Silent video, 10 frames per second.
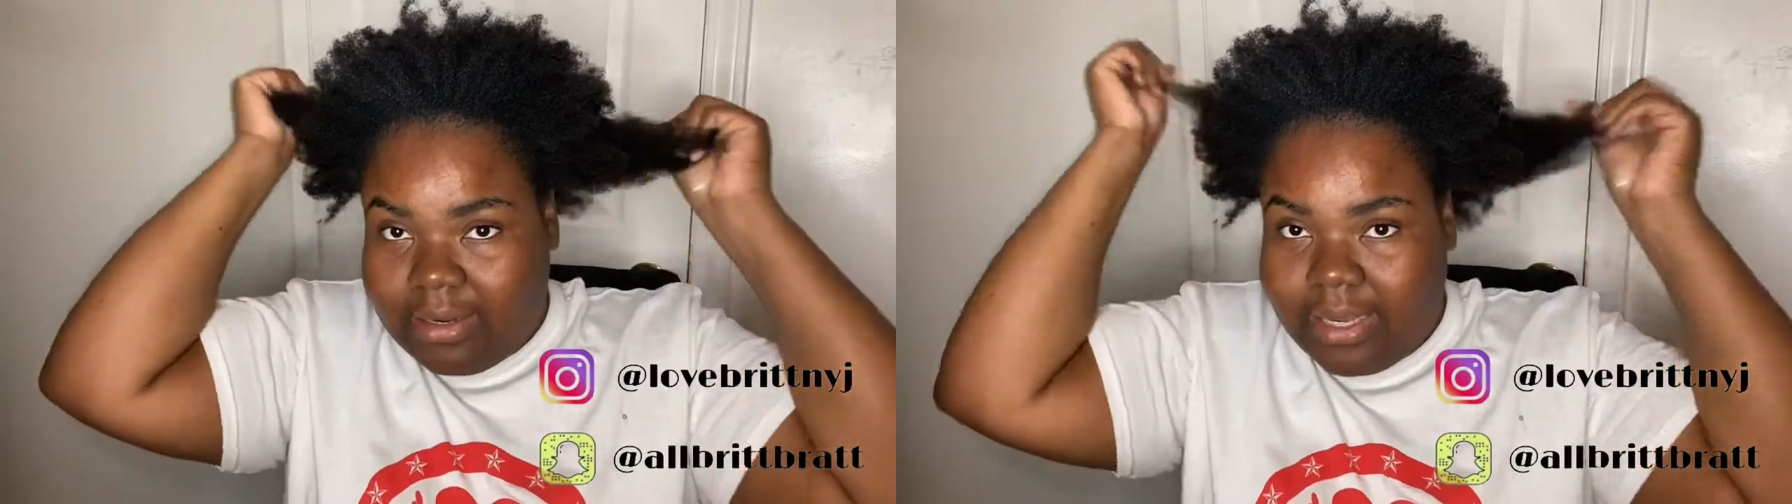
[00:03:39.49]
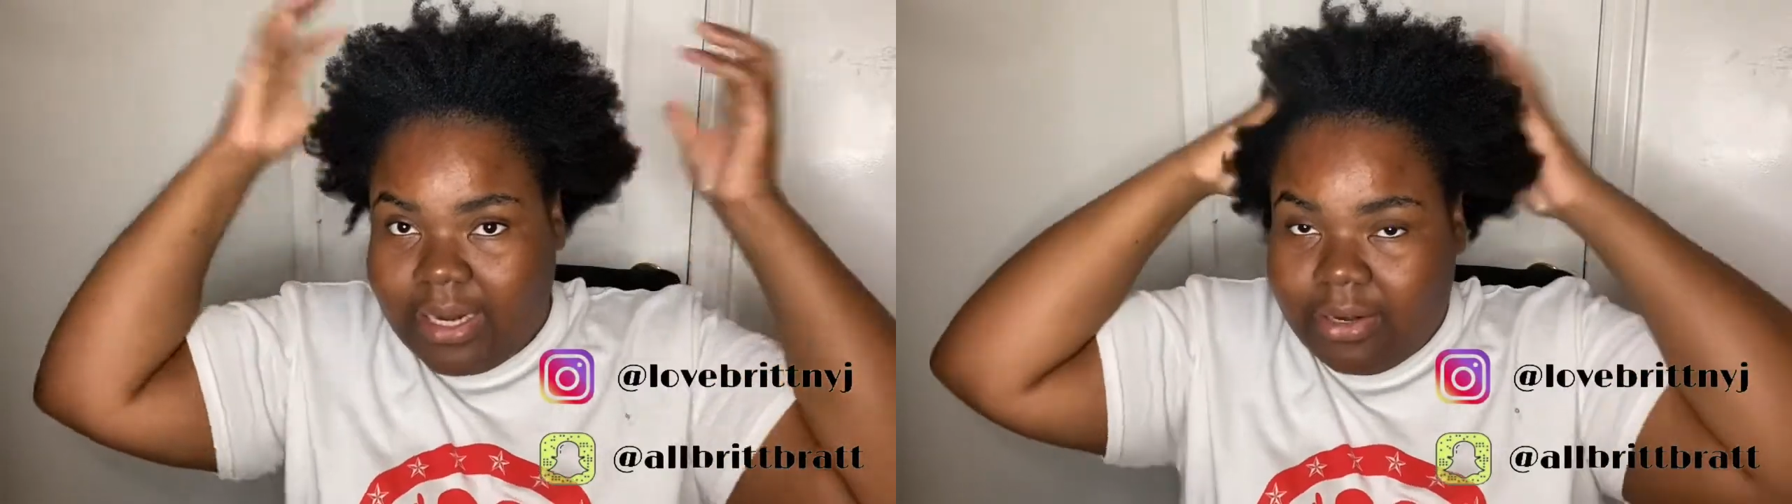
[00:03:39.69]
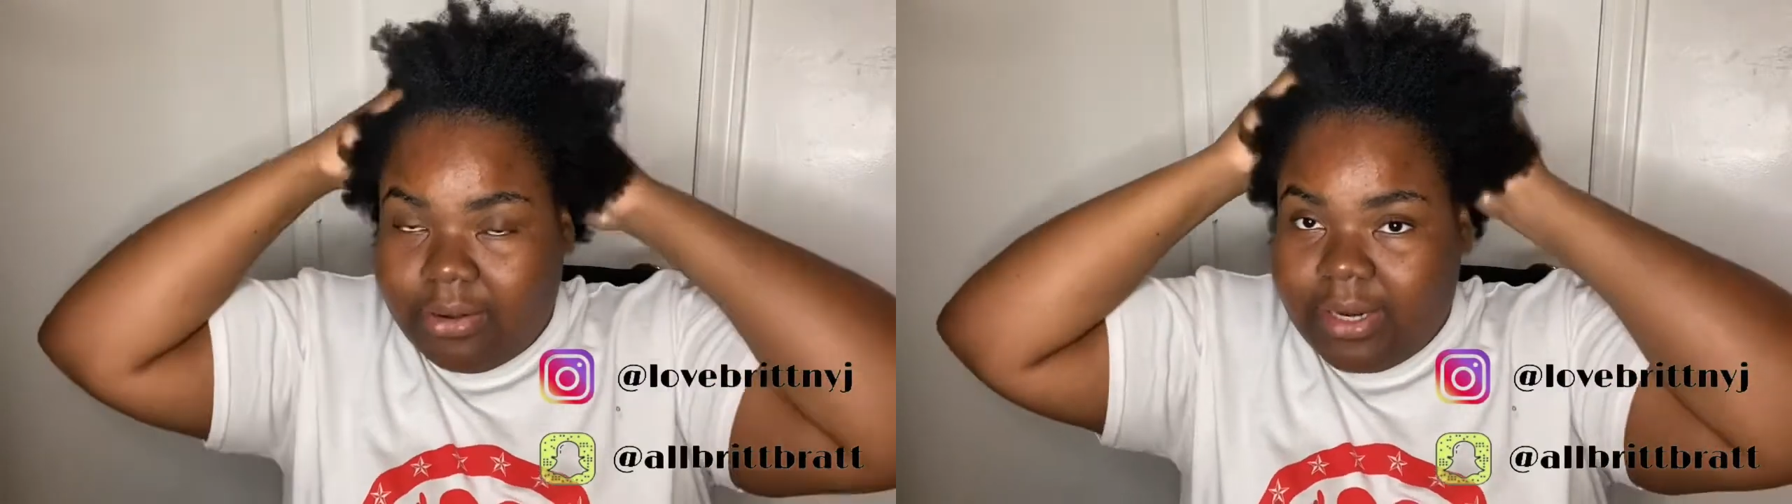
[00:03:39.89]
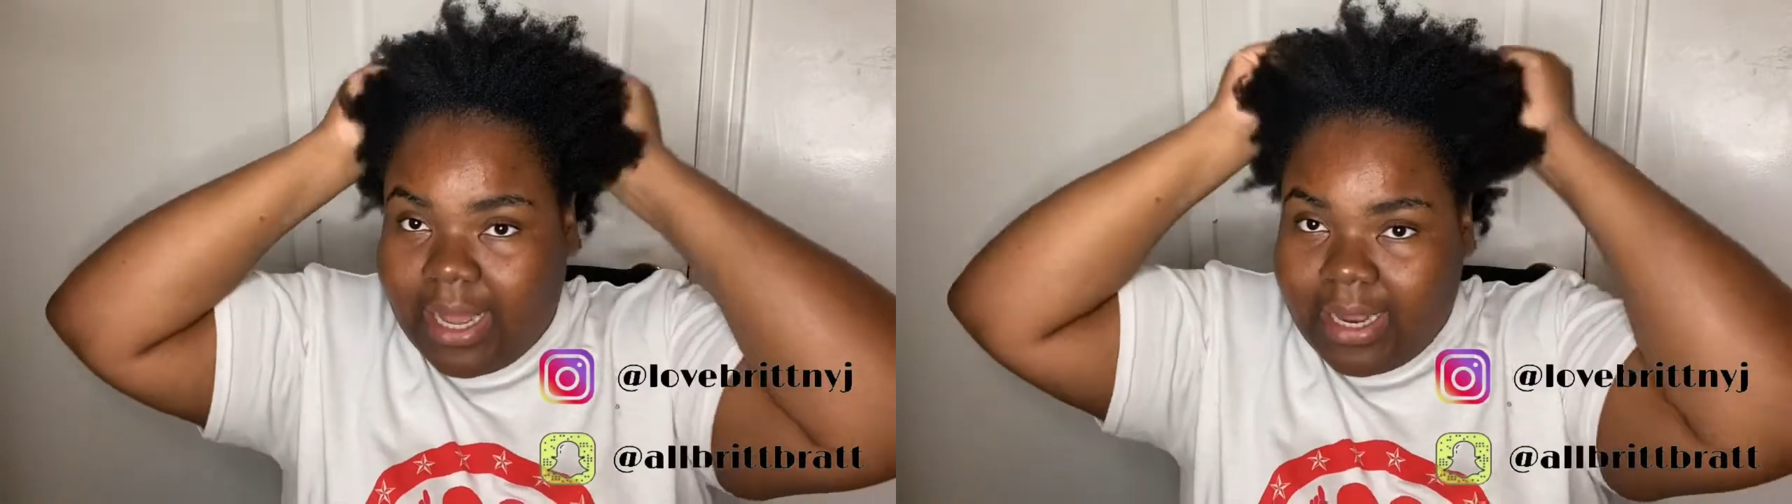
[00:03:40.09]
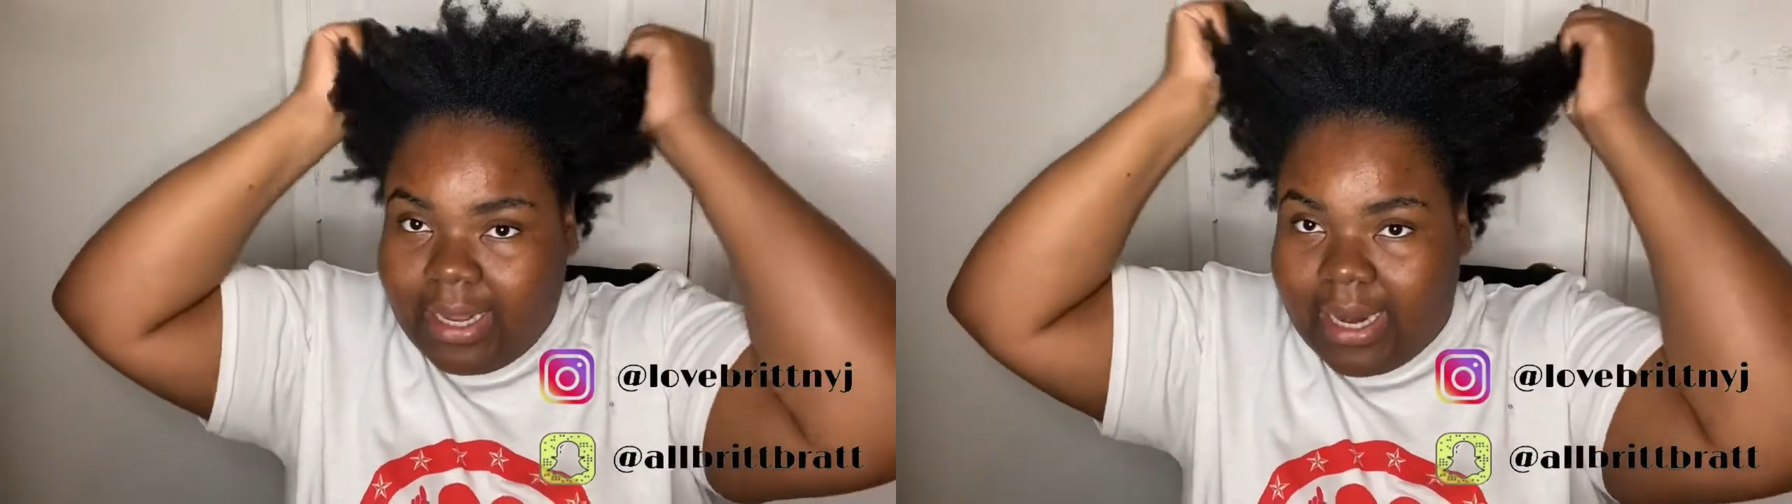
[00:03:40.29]
and I know
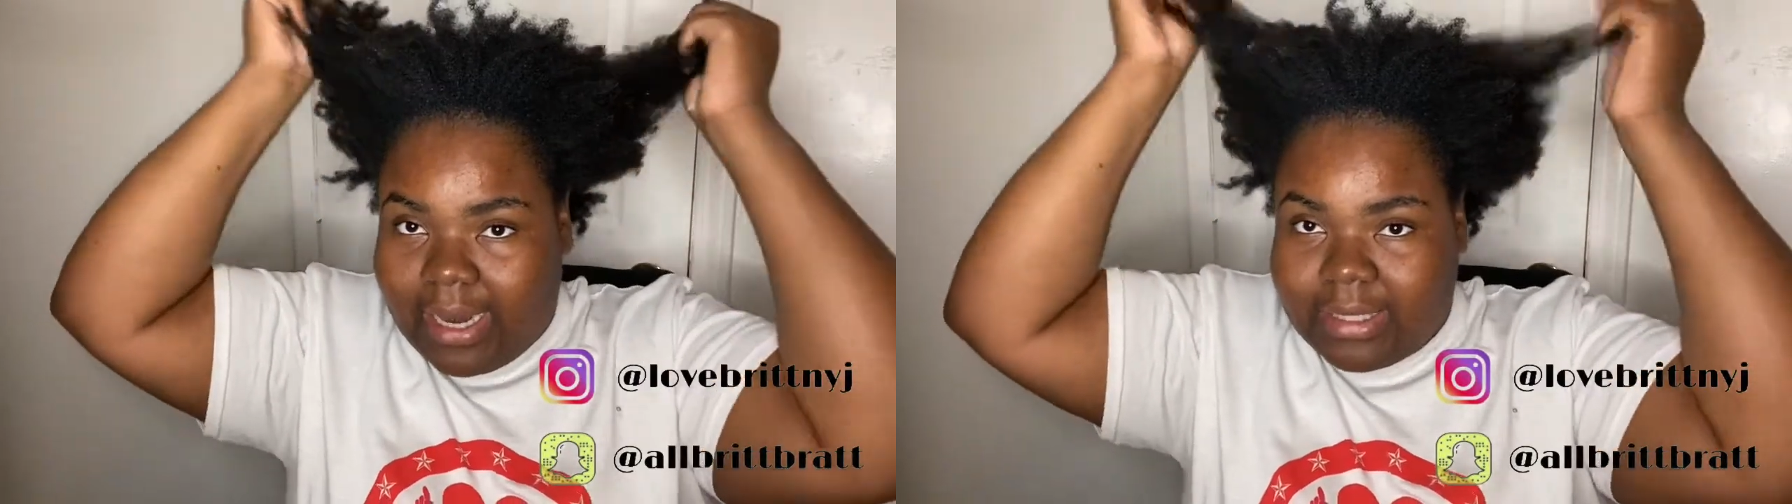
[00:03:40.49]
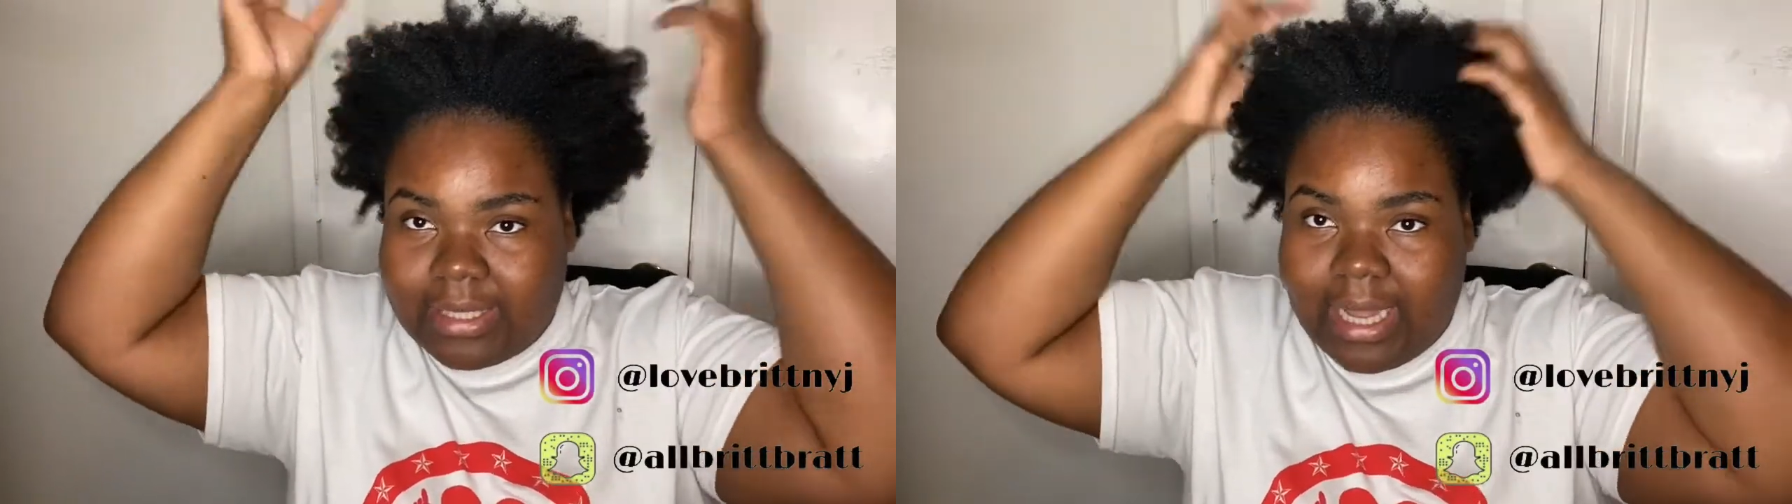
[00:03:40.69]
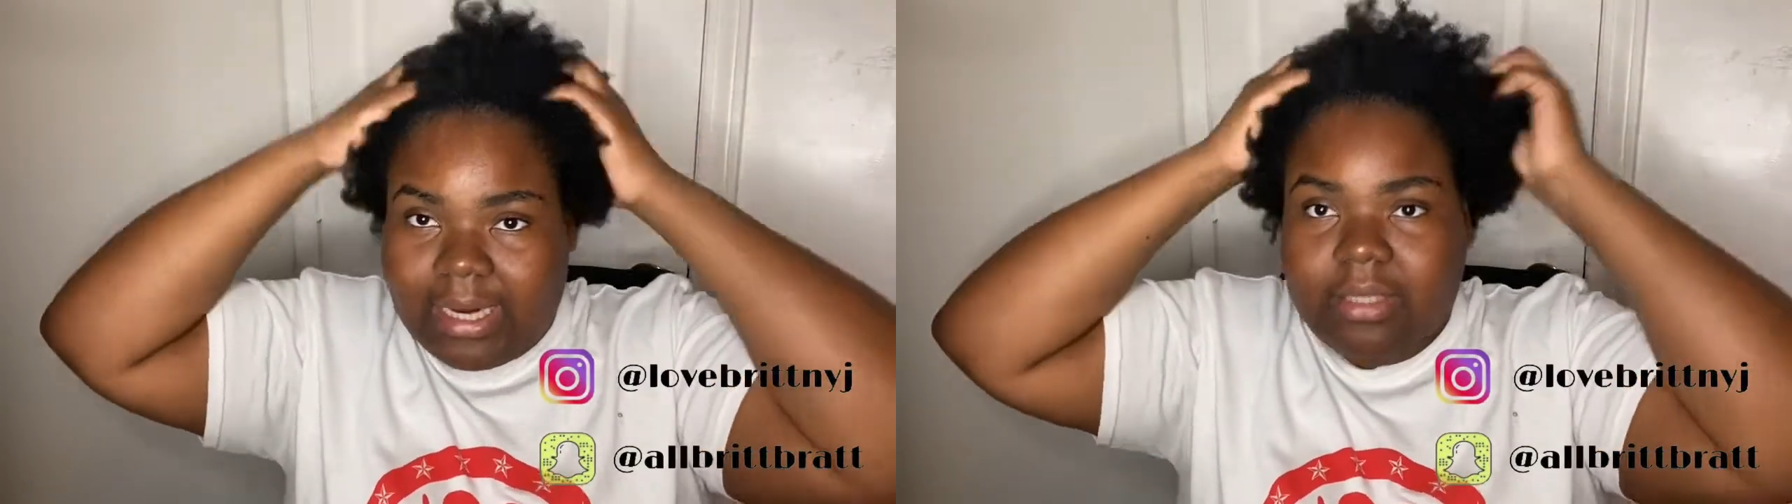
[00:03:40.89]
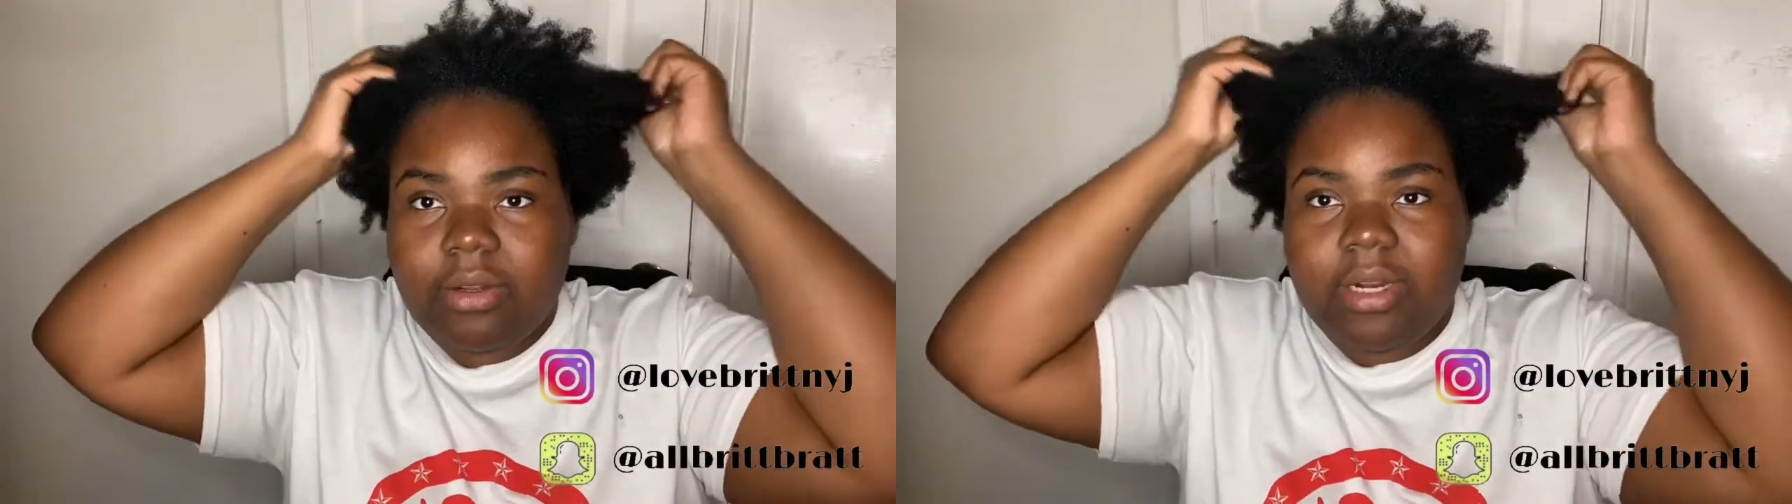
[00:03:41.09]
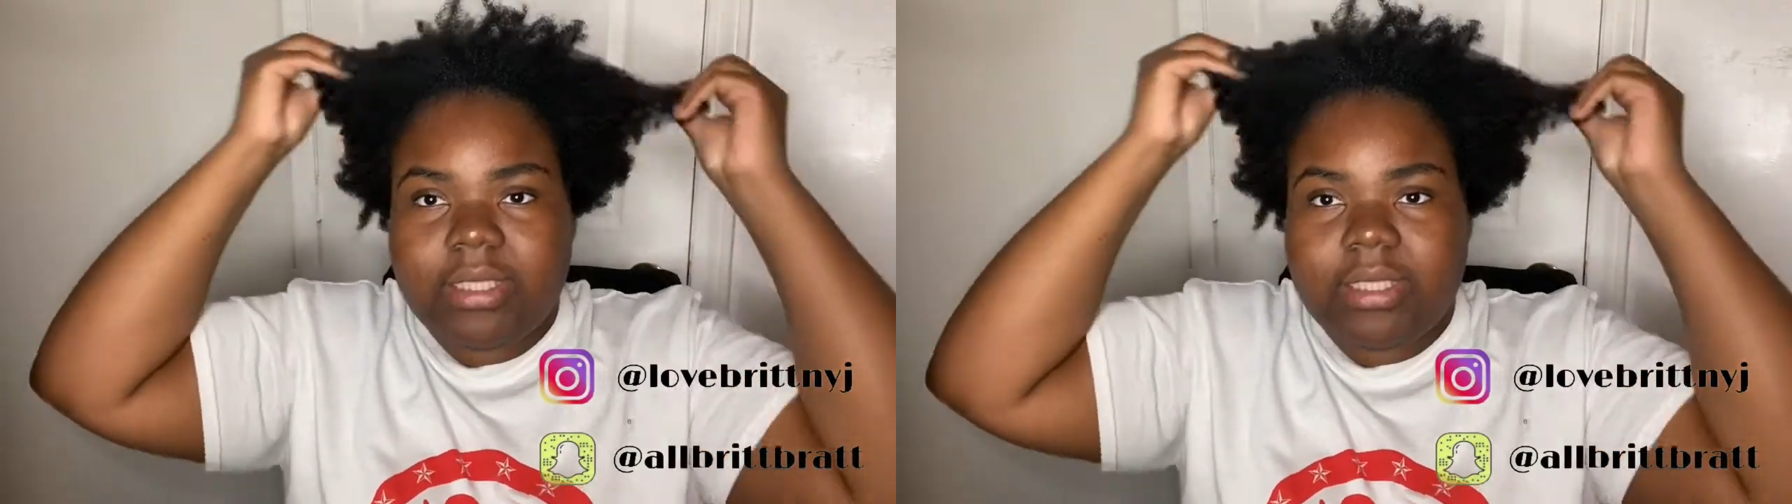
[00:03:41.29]
like a lot of stylists are